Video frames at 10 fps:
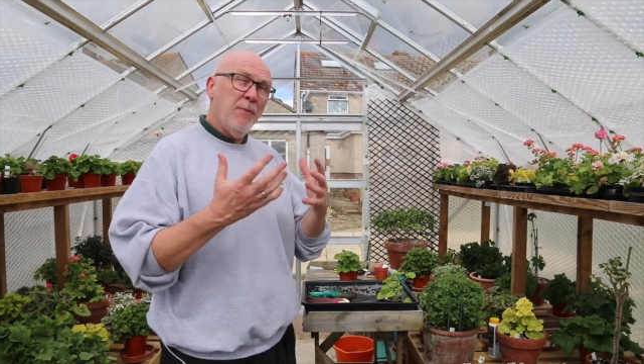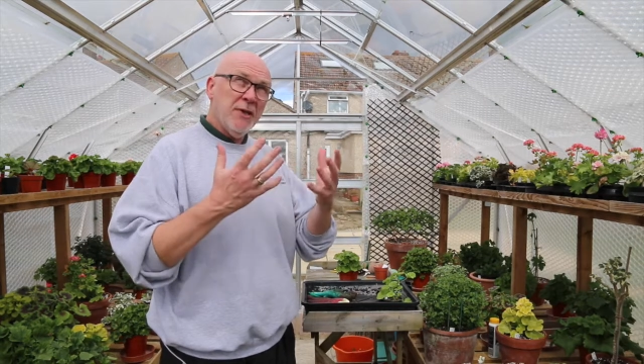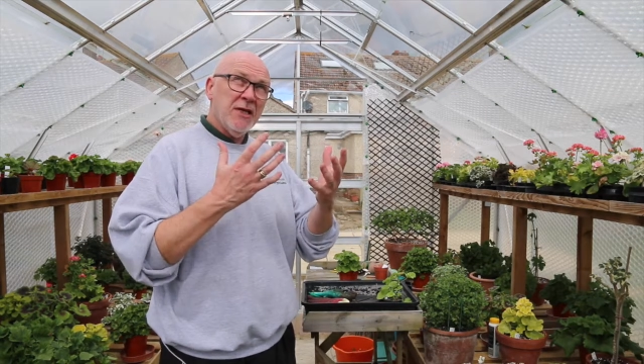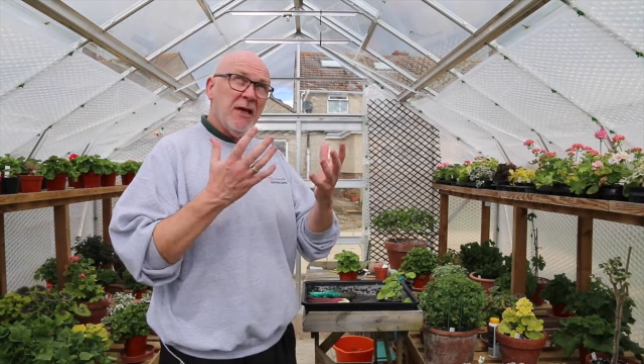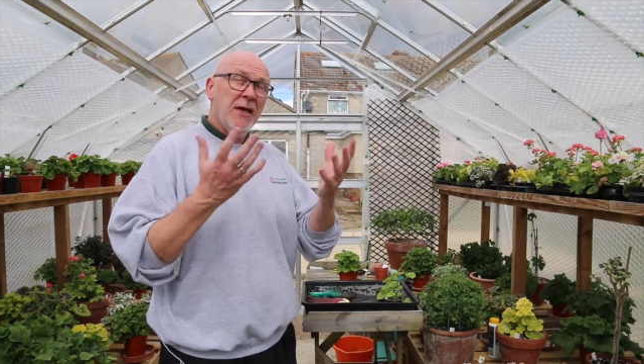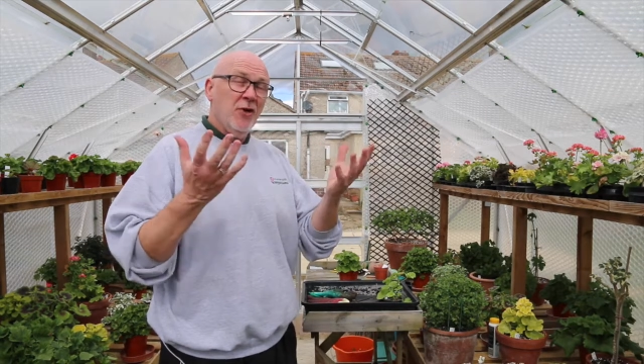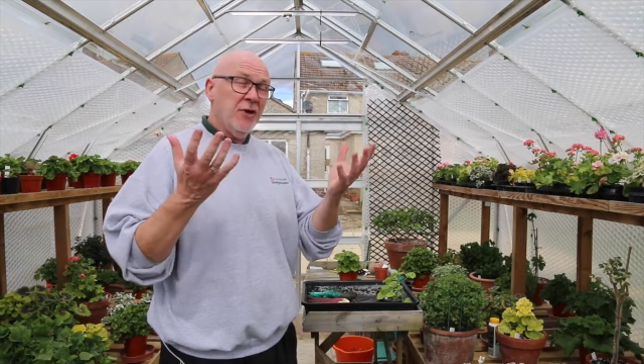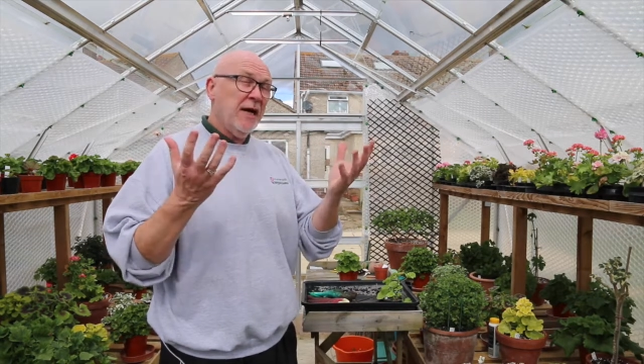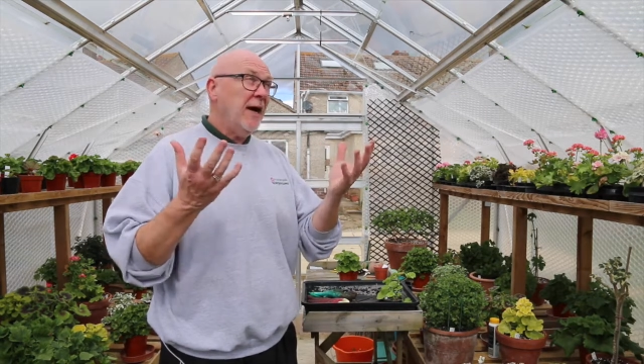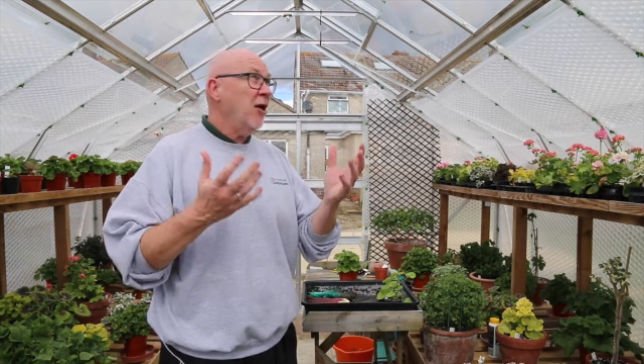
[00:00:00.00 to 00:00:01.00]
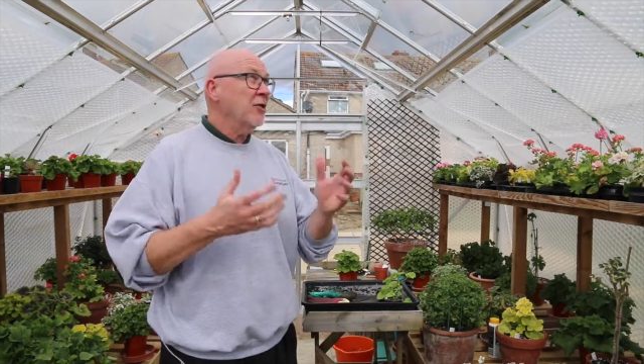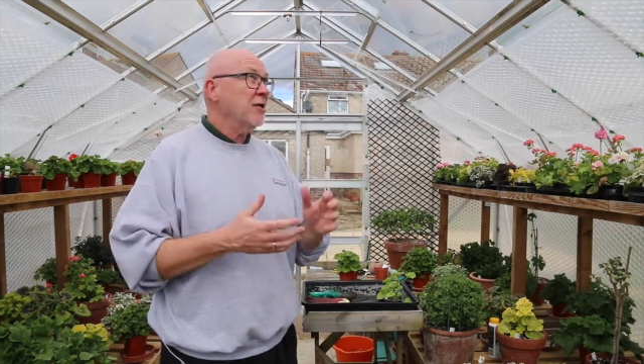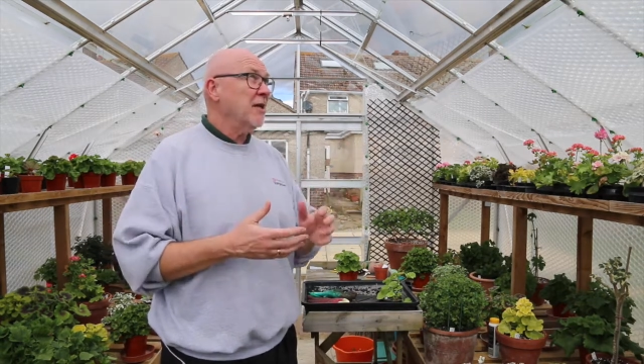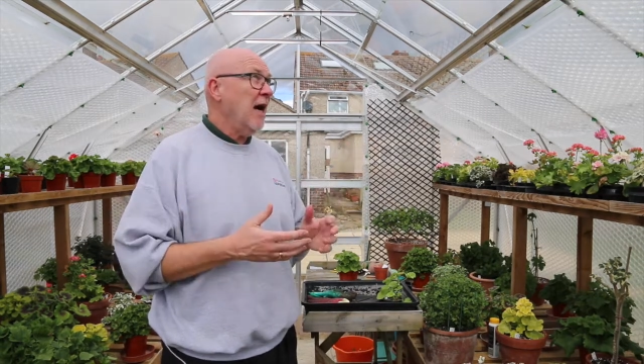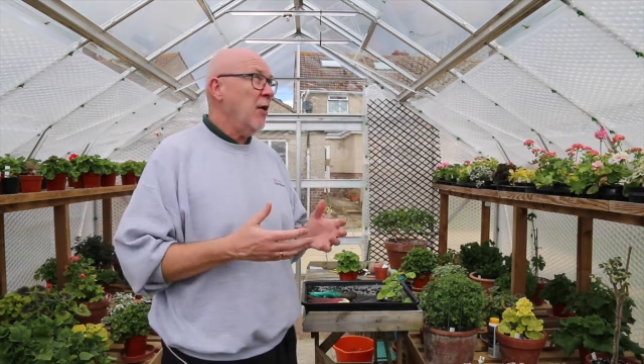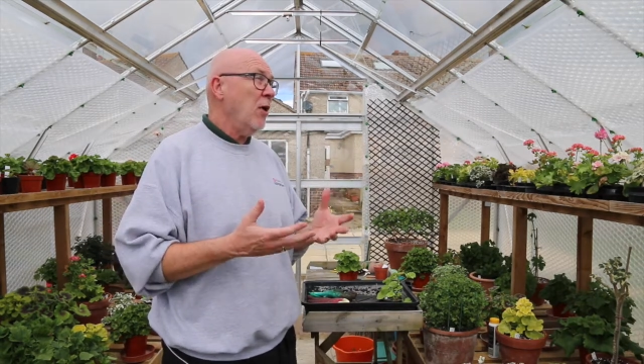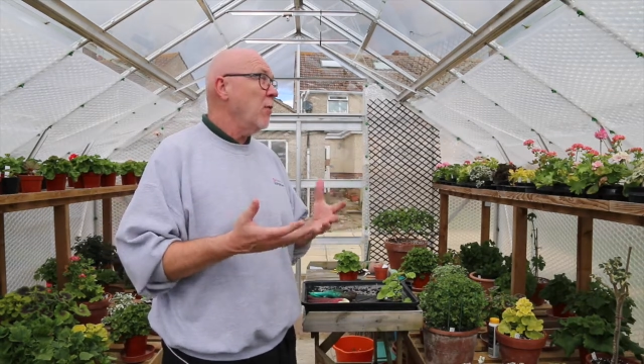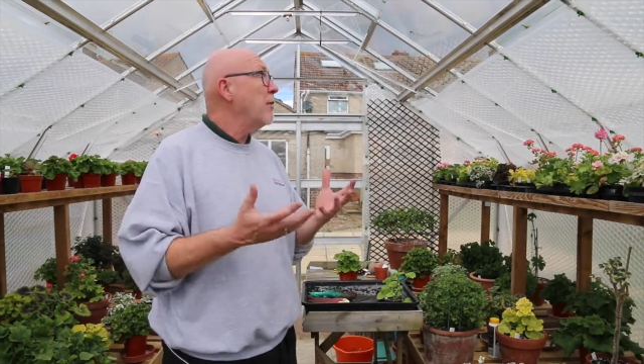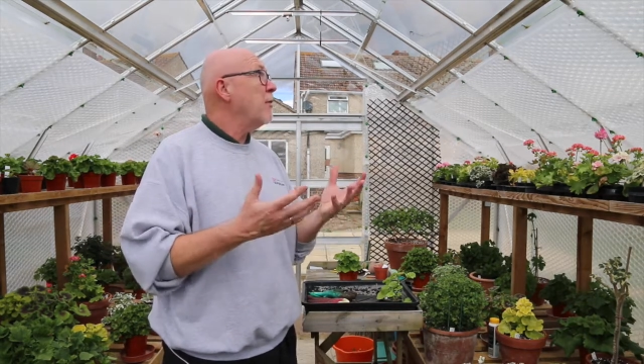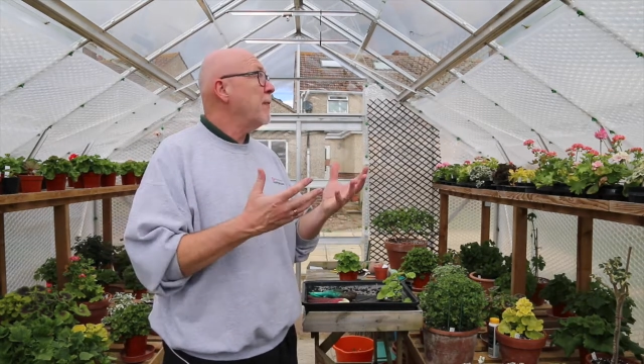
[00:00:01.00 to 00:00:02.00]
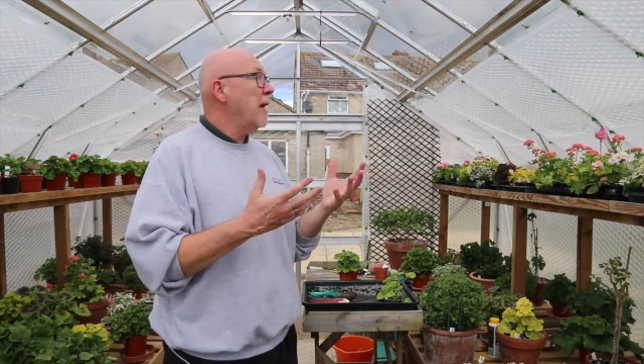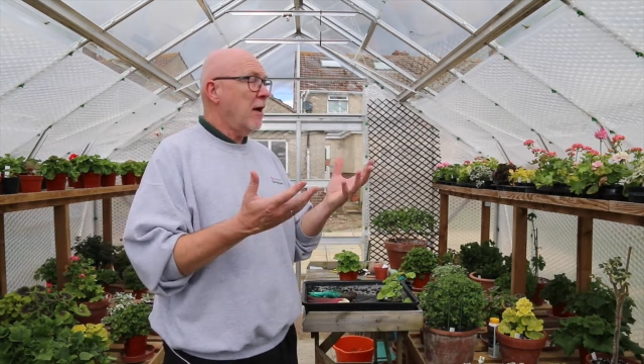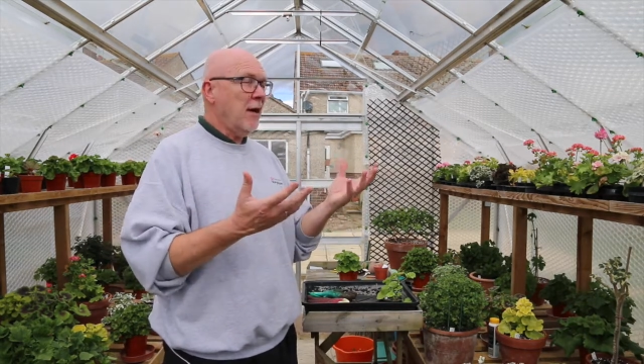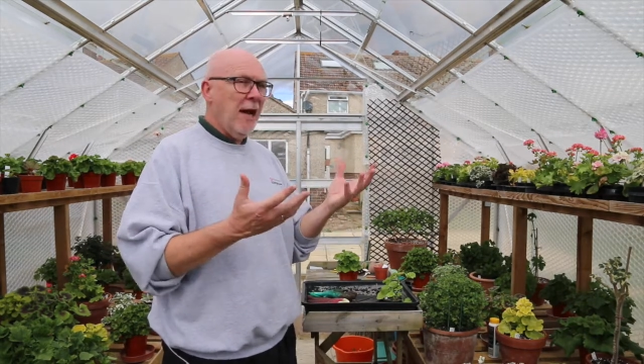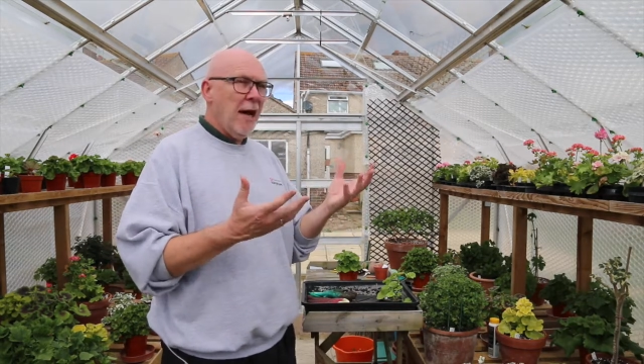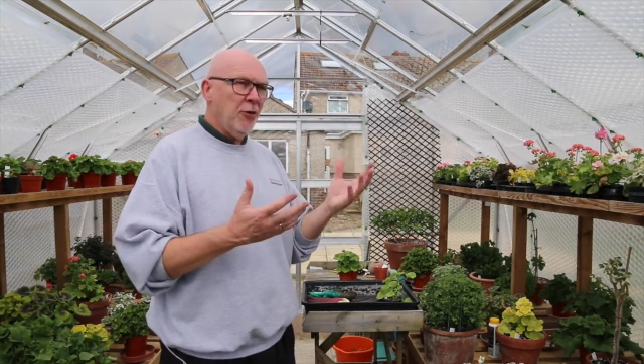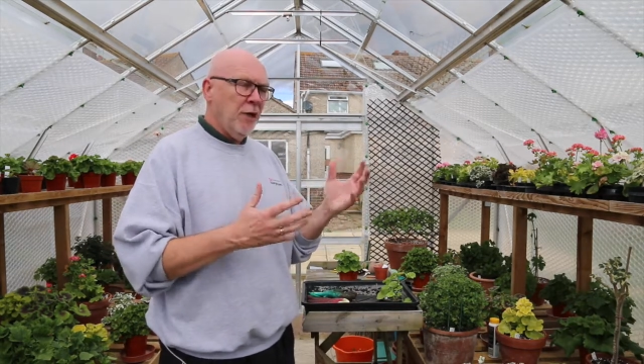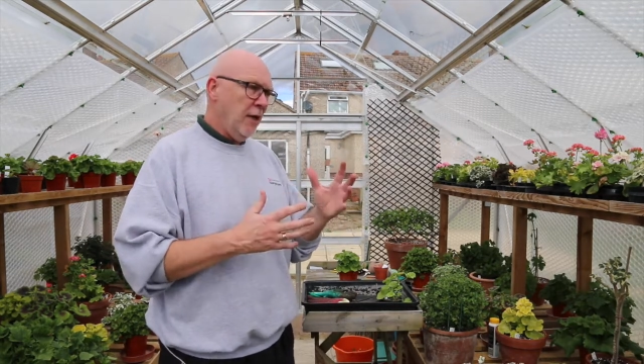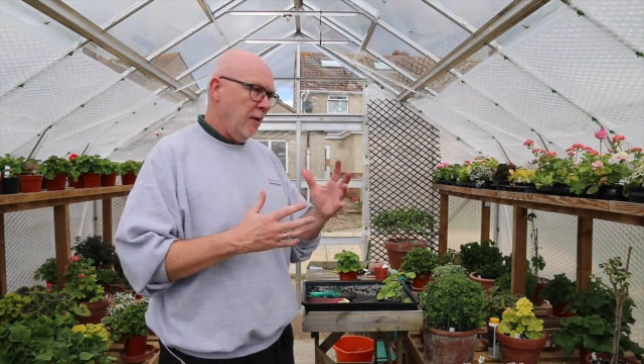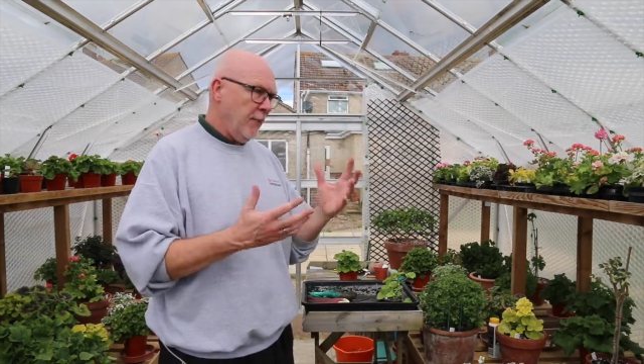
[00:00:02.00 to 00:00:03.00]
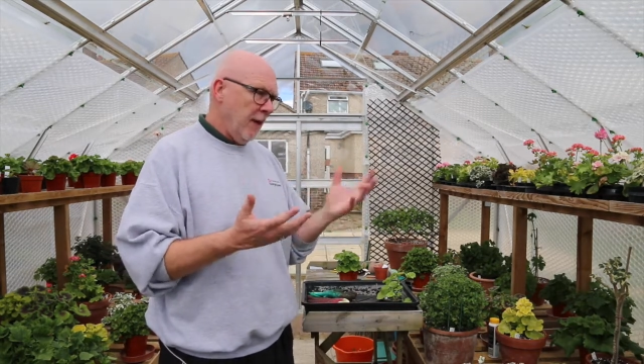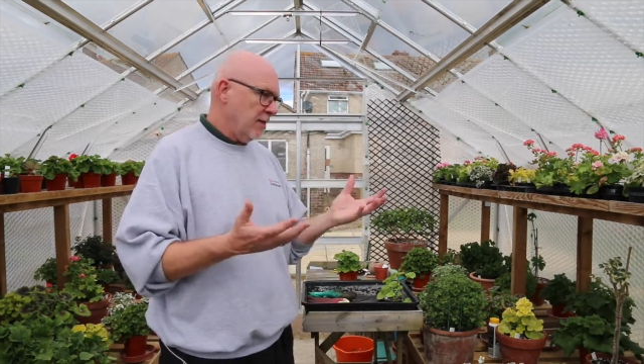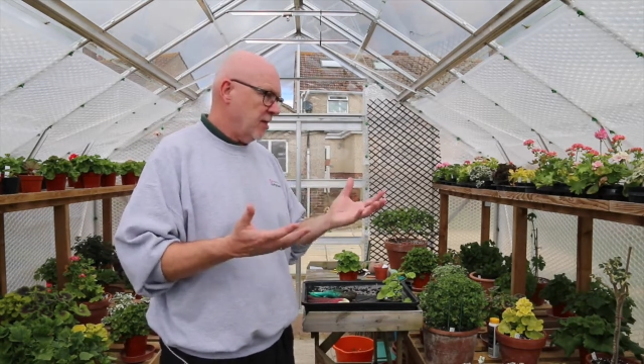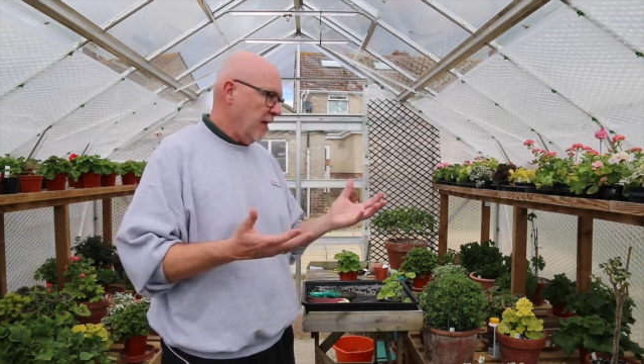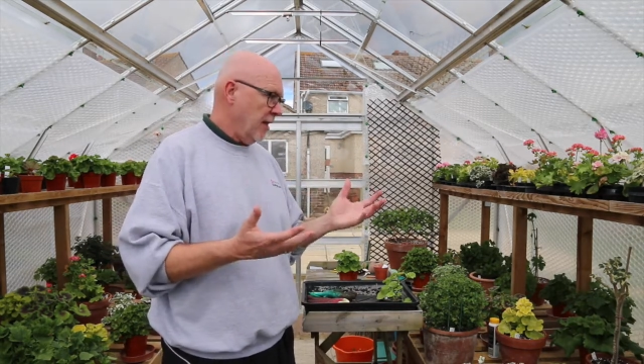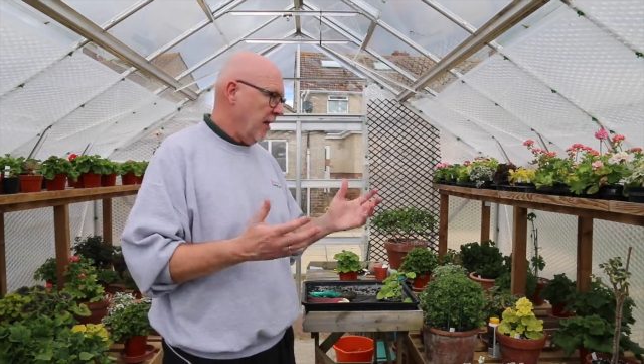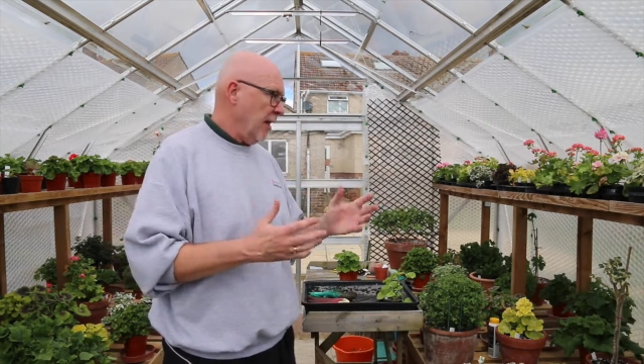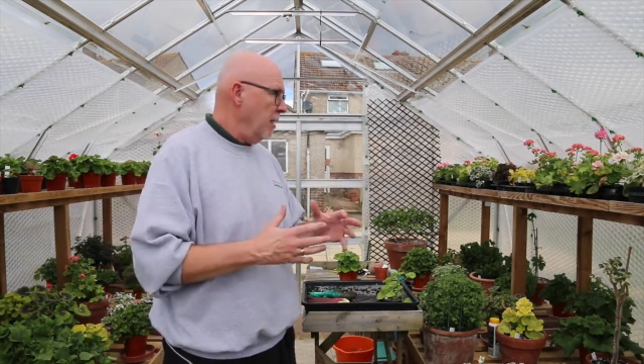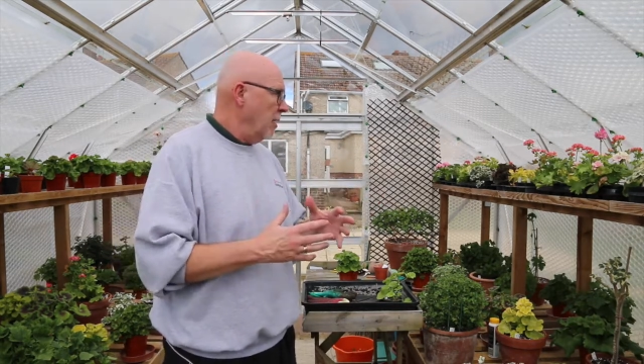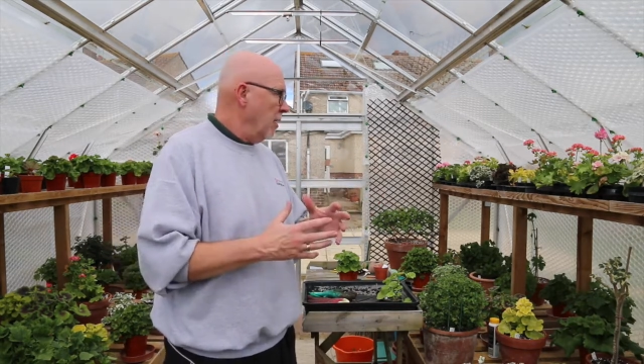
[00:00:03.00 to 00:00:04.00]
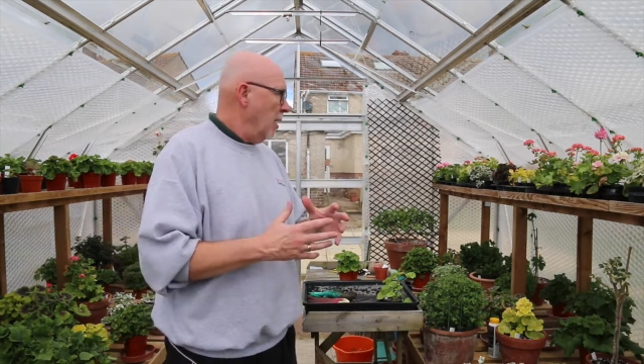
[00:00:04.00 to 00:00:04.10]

particularly on day like today where we're a bit cloudy and a bit sunny,